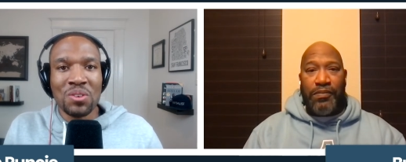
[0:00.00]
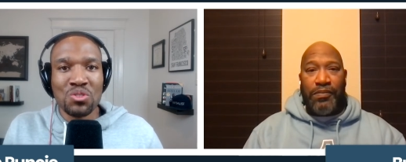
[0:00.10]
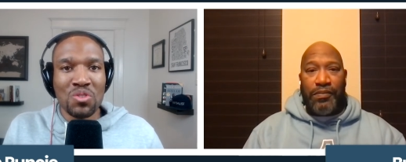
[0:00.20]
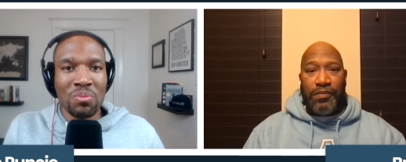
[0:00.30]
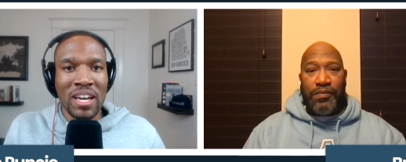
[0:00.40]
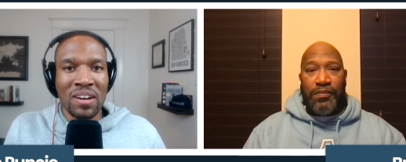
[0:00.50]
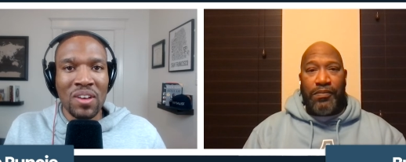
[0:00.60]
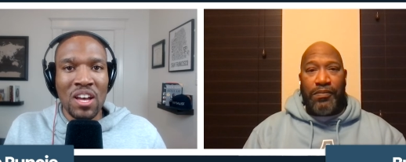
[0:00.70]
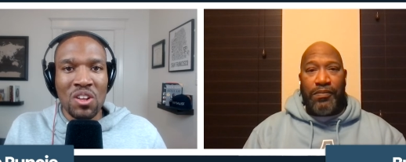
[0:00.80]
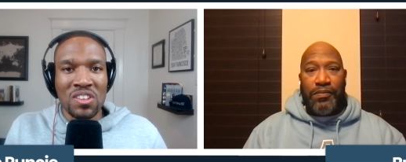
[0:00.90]
Speaker 1: years from
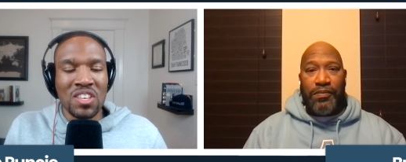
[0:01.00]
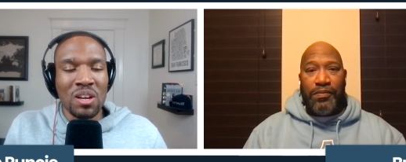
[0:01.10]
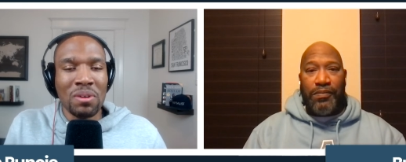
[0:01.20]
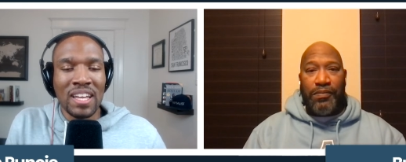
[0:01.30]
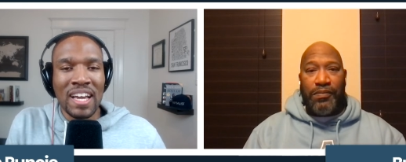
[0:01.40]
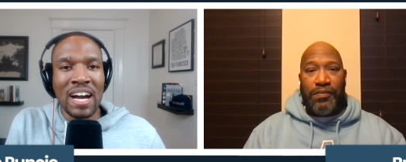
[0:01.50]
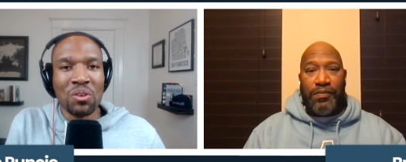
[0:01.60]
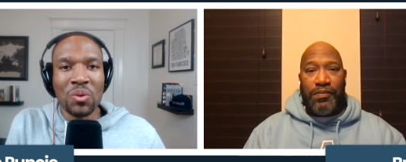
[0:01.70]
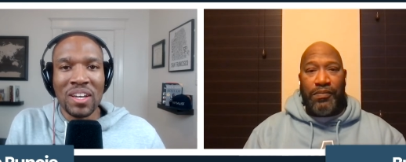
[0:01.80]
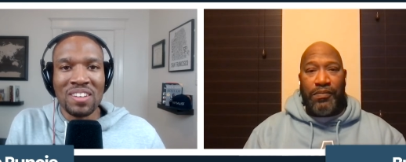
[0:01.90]
now, just think about like how
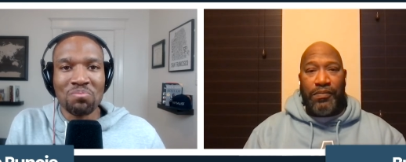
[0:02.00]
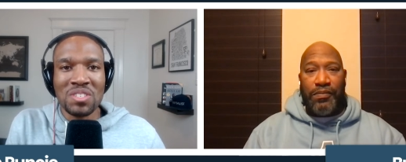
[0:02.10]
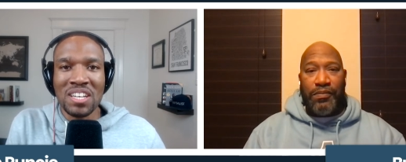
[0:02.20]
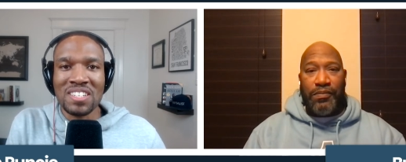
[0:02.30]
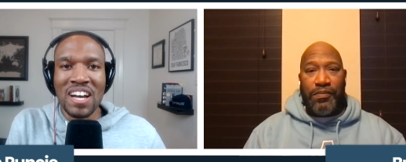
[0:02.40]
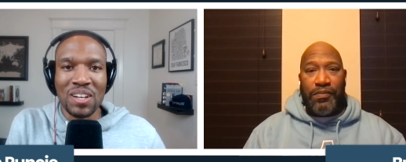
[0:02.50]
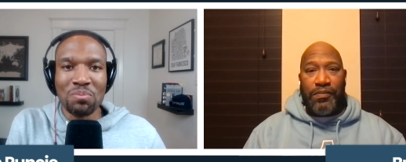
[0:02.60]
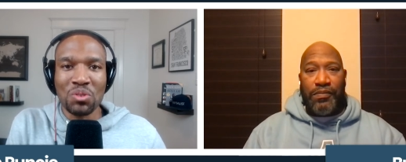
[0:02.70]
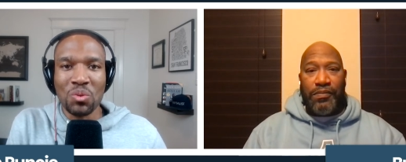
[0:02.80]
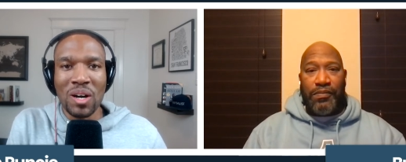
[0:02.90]
quick
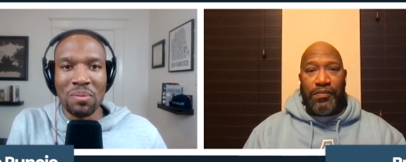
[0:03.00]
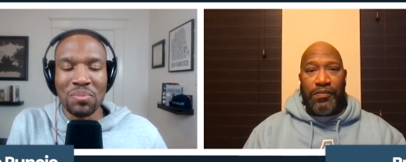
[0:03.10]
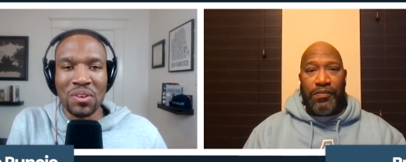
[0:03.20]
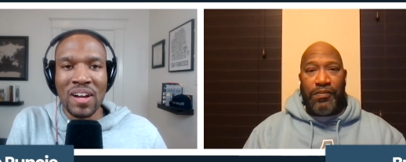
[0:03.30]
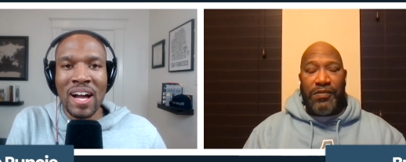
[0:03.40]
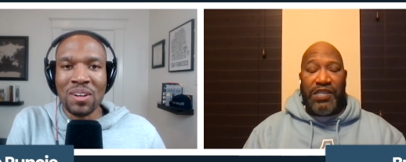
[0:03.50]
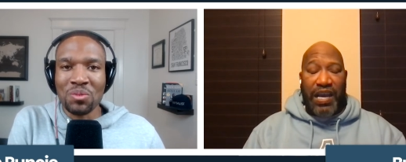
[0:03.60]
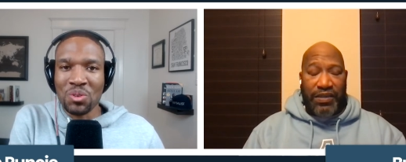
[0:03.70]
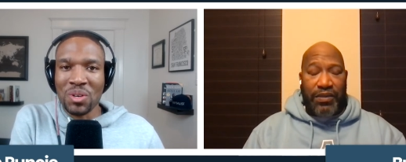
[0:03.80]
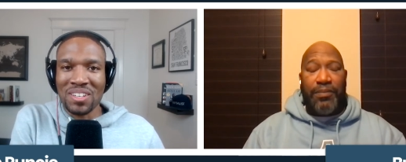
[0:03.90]
TikTok blew up, or
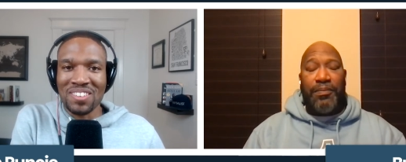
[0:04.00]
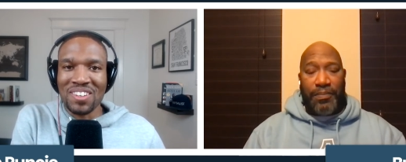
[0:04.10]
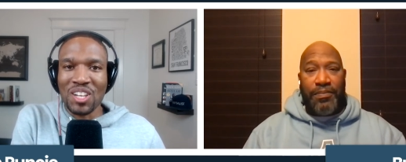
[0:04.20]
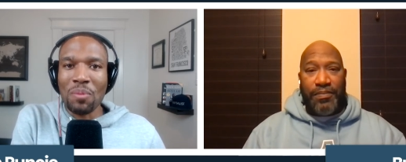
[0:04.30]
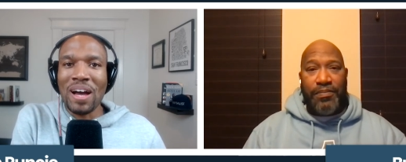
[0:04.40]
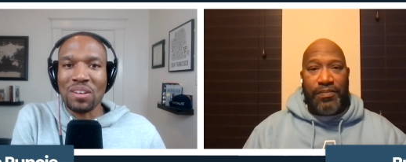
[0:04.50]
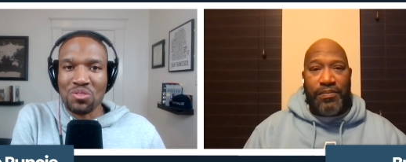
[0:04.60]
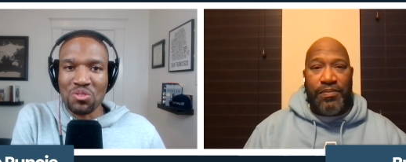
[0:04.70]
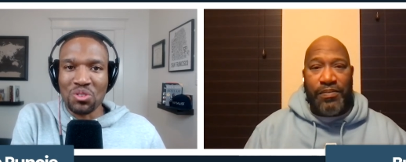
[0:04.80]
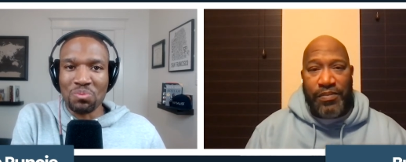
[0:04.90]
how quick
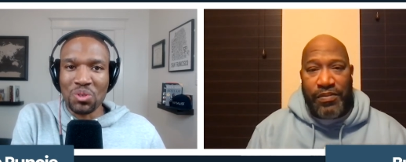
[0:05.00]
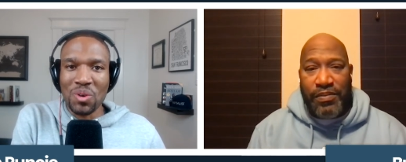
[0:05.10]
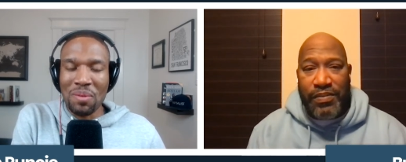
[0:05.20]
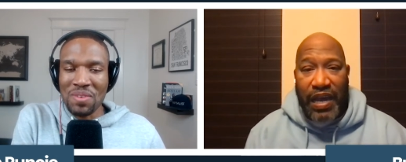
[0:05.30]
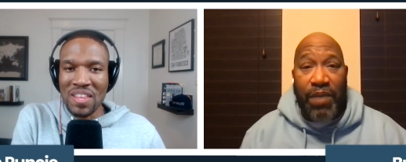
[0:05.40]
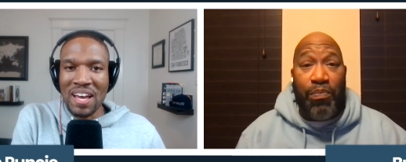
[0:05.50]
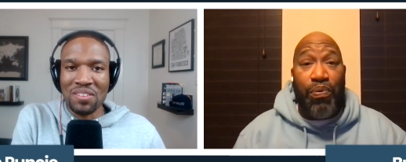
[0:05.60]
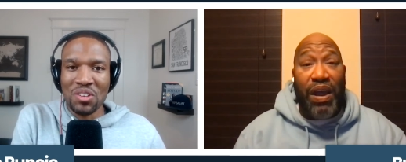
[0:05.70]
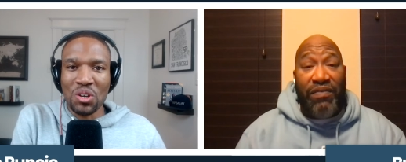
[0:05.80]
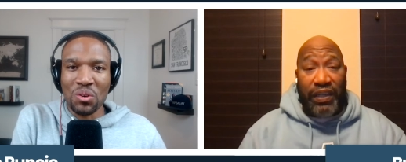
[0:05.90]
Clubhouse blew up in that,
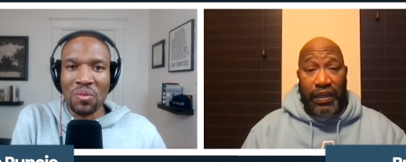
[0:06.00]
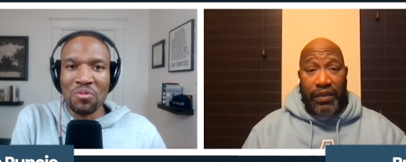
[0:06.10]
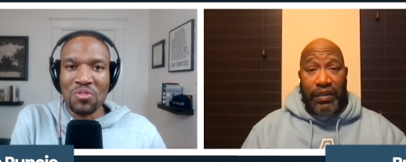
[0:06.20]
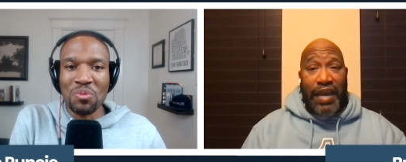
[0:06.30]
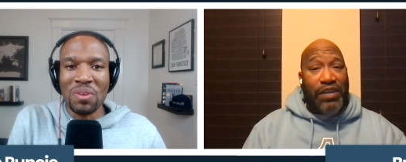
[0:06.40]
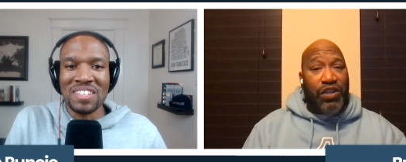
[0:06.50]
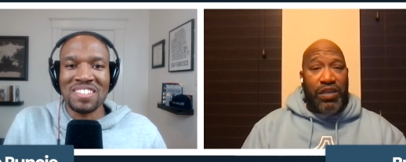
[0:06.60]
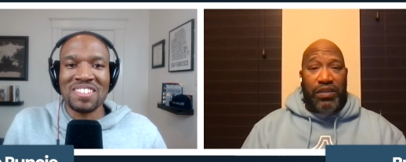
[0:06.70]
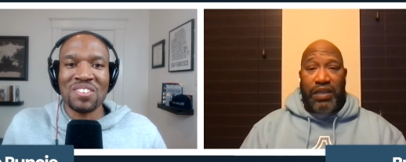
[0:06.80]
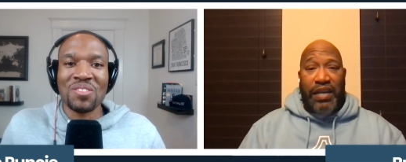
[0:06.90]
and
Speaker 2: prevalent. A few months.
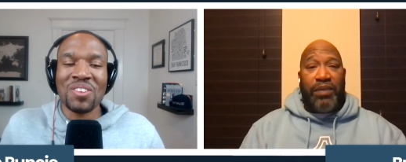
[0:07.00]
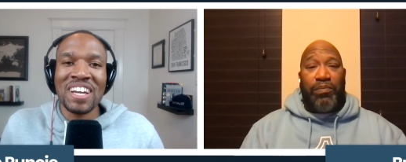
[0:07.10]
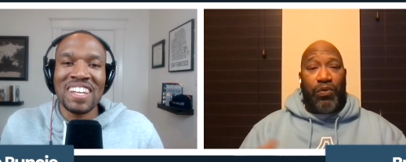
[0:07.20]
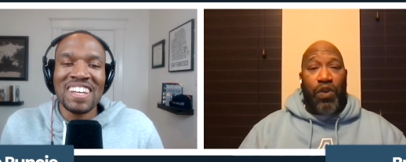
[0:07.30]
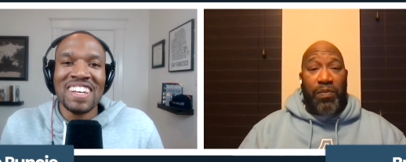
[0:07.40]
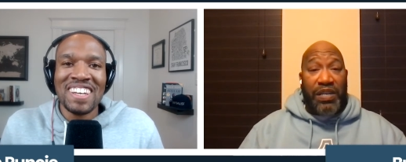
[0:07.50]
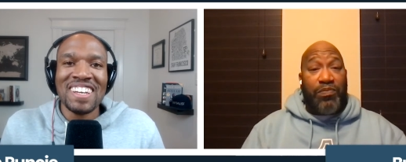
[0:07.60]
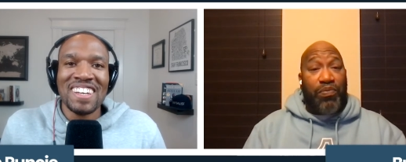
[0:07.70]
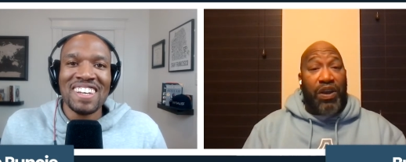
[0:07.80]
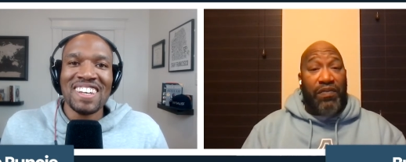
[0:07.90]
Not just that it grew
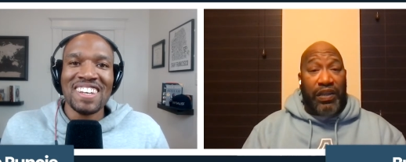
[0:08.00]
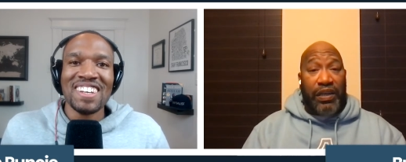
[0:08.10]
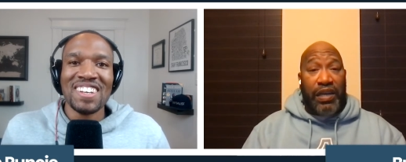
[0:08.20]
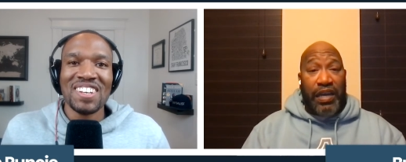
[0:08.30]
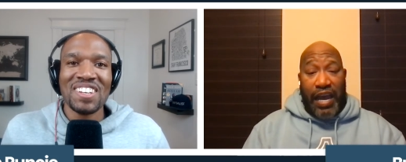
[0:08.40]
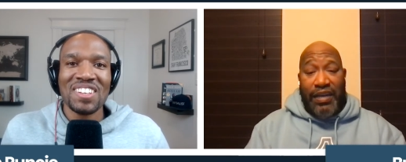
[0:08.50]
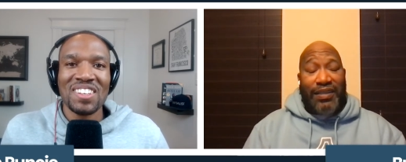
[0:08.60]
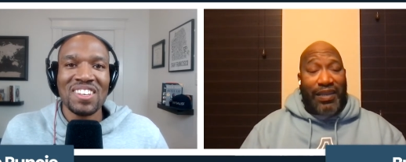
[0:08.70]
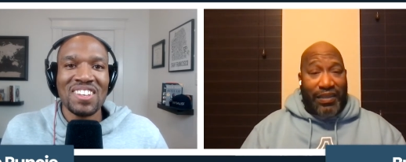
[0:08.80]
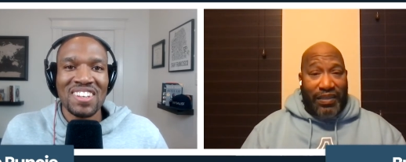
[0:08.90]
up, it's prevalent
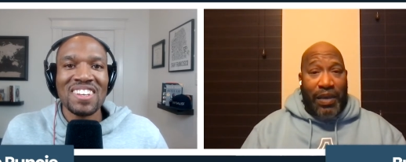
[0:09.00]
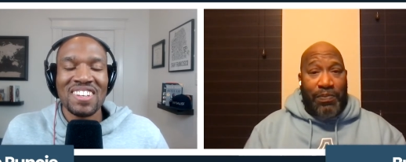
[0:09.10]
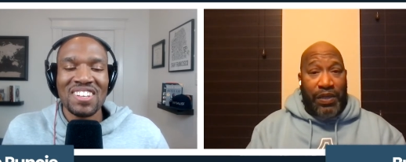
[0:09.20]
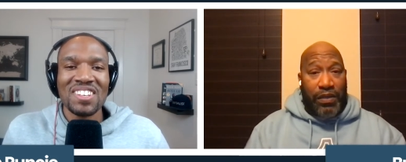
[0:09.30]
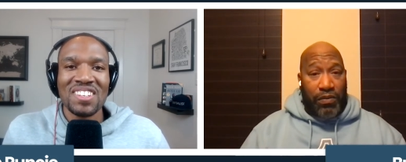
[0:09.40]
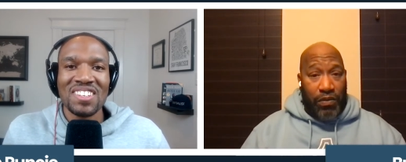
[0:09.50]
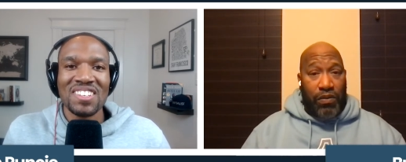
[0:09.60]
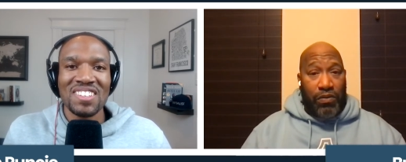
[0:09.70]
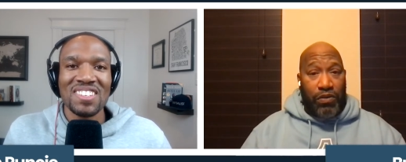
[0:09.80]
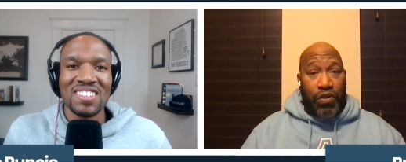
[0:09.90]
Speaker 1: and it's
Speaker 2: accepted,
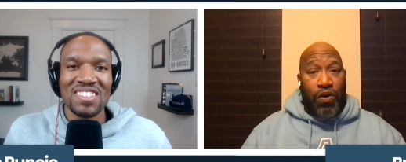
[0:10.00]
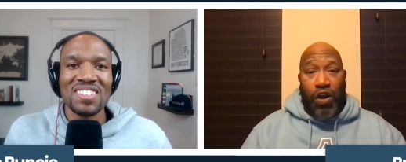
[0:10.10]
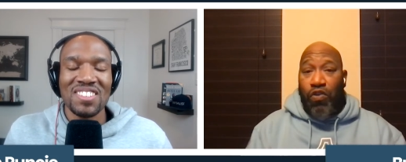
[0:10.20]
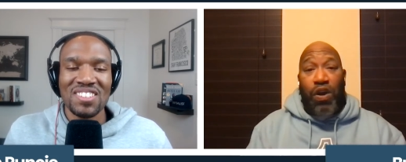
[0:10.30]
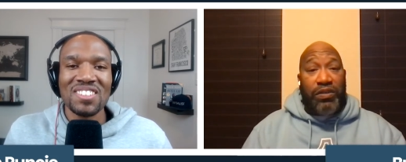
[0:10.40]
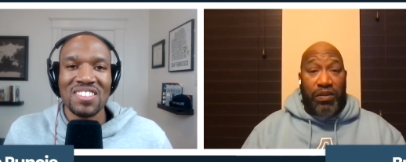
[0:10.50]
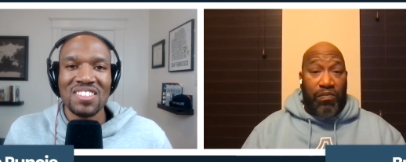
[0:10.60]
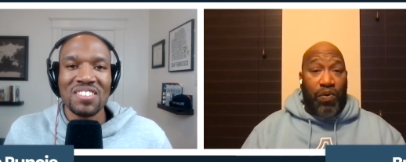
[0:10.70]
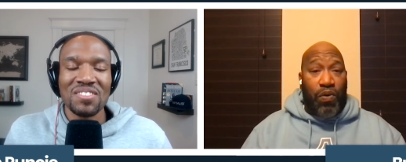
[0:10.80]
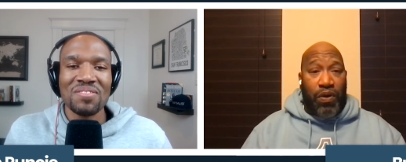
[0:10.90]

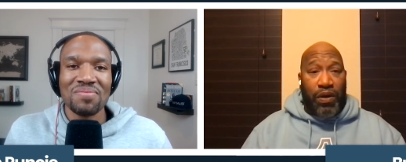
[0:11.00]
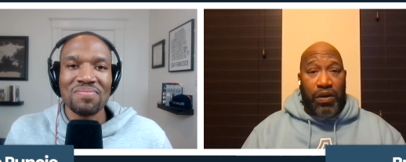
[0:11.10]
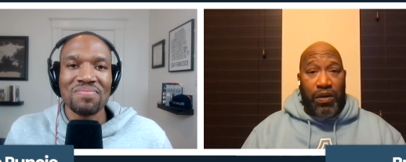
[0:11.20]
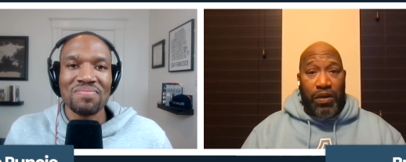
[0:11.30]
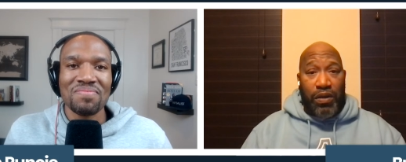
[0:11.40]
across the board.